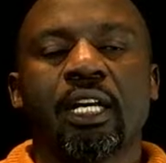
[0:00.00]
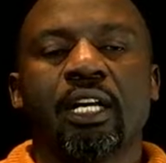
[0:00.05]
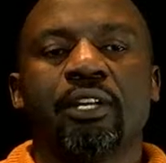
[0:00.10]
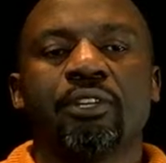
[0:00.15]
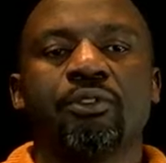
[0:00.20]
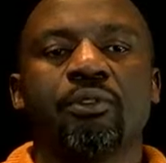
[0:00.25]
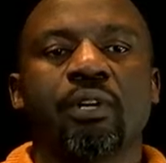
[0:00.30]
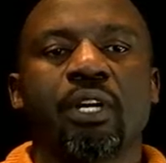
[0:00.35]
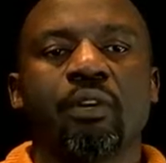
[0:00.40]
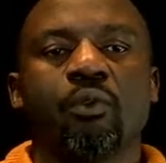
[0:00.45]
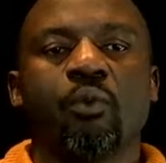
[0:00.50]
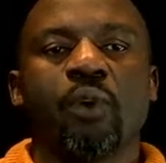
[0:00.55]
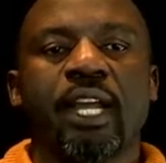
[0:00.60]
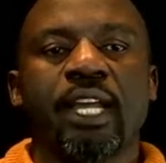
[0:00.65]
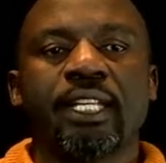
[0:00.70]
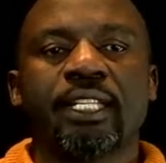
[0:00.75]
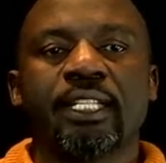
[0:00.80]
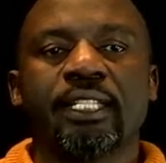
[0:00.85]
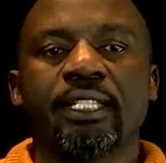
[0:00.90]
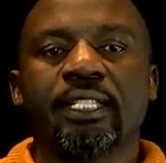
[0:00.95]
You can
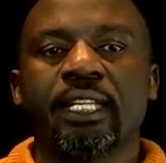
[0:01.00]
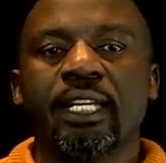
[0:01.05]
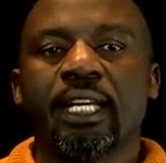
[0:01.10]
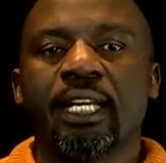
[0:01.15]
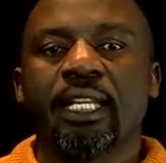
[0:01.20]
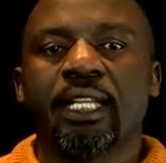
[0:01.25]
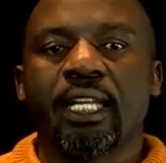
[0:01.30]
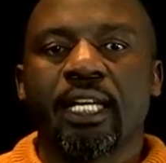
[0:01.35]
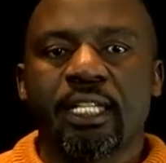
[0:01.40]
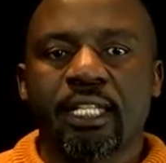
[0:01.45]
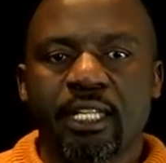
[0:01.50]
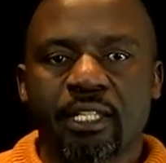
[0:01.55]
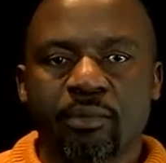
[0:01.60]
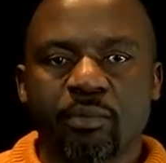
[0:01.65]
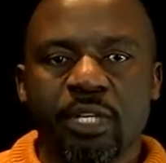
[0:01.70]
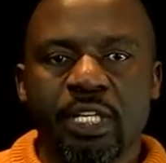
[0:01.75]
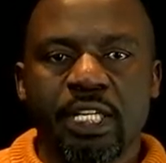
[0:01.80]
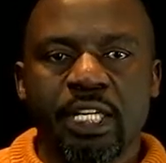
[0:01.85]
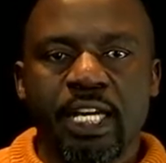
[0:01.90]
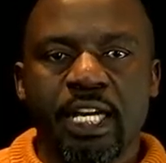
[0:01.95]
wait until that has
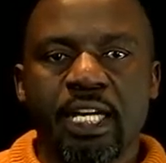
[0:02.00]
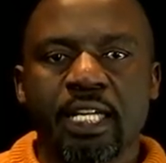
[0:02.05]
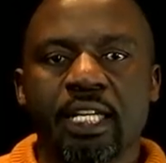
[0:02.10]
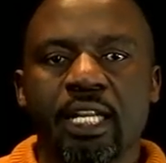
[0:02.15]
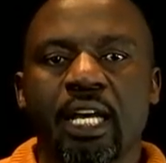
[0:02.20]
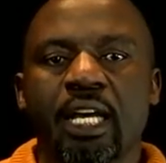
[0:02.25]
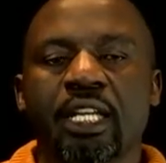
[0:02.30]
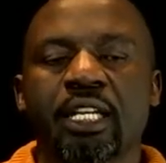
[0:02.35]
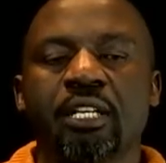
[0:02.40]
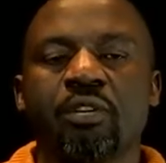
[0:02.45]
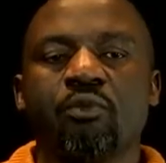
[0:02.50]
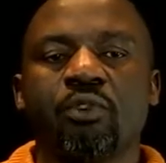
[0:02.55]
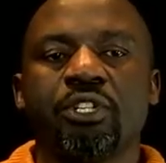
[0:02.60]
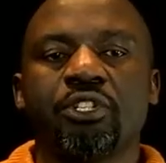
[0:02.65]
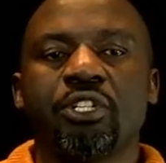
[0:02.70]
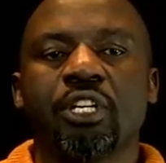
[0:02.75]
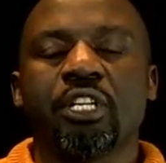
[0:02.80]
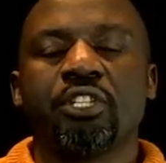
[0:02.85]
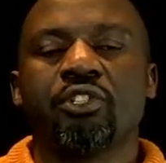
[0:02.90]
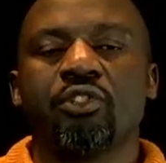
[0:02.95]
been done, and in which
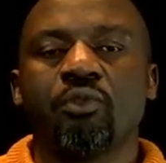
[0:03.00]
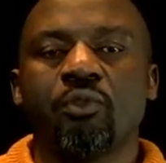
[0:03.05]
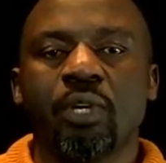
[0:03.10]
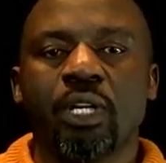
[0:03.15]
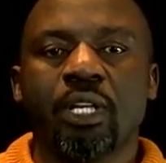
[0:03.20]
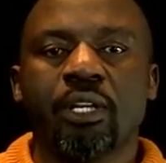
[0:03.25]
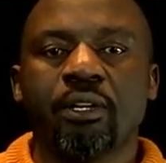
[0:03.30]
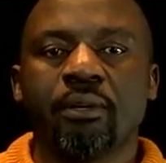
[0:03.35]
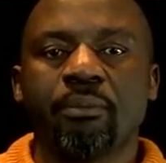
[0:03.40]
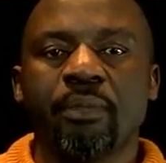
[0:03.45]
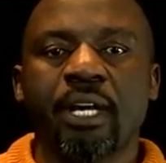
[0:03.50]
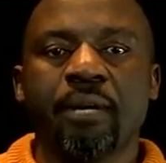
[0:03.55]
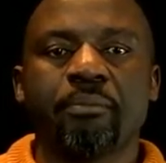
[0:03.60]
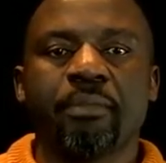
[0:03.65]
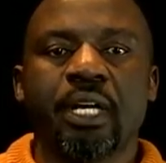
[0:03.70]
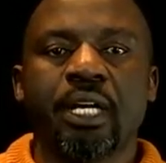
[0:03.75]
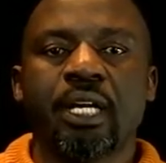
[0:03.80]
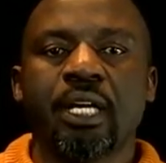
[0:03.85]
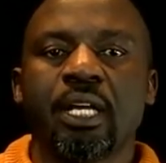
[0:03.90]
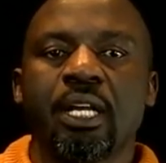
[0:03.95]
case you will
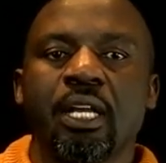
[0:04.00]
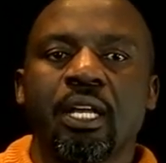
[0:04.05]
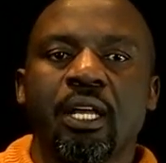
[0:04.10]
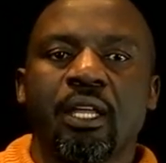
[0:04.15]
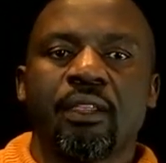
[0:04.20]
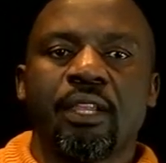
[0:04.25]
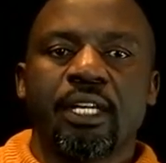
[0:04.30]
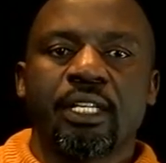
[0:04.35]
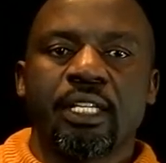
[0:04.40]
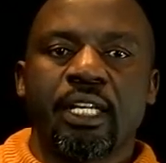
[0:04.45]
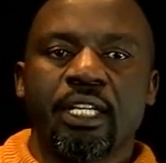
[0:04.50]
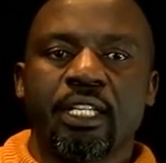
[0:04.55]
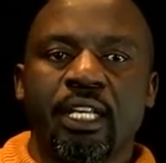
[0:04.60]
remember that